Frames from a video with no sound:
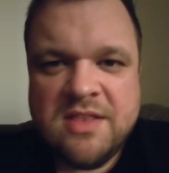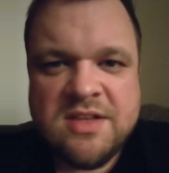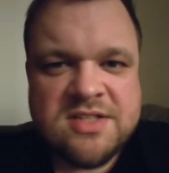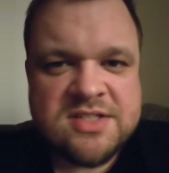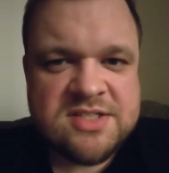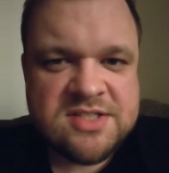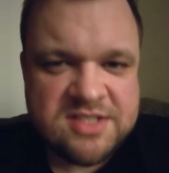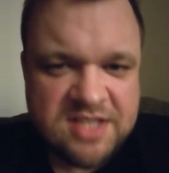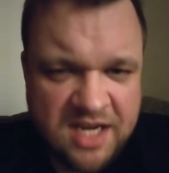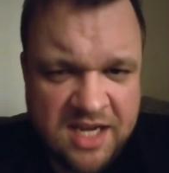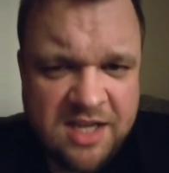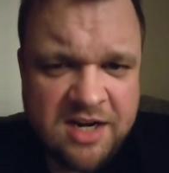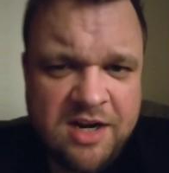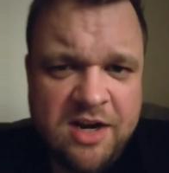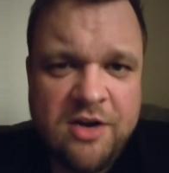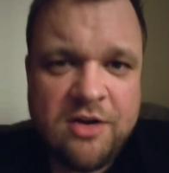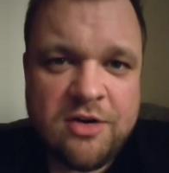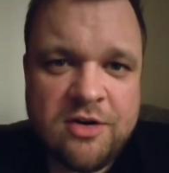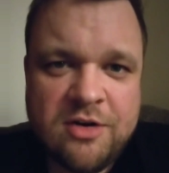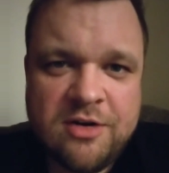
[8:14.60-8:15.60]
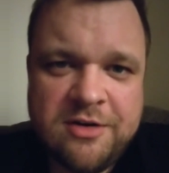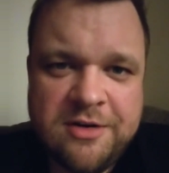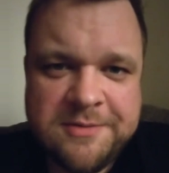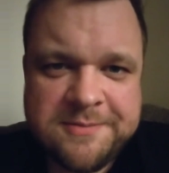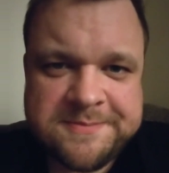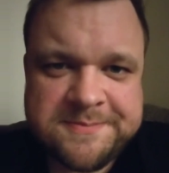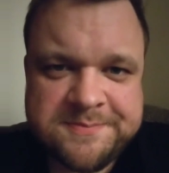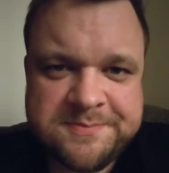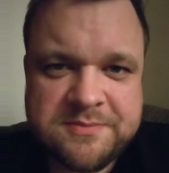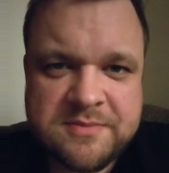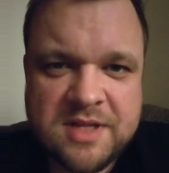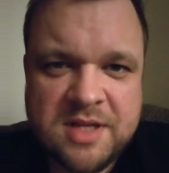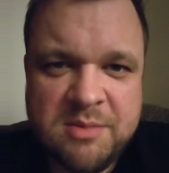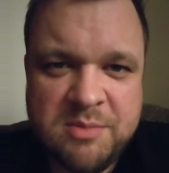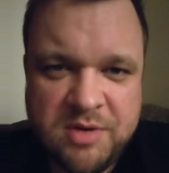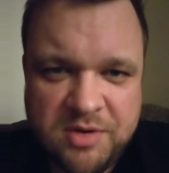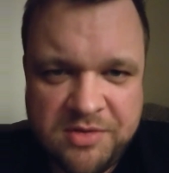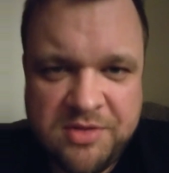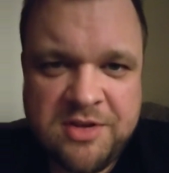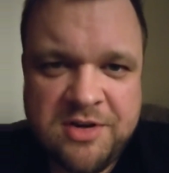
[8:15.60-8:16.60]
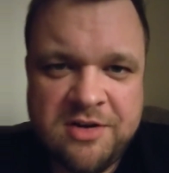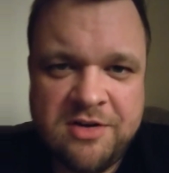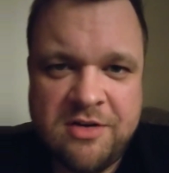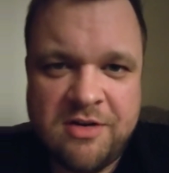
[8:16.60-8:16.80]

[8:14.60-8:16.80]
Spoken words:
The second I heard about the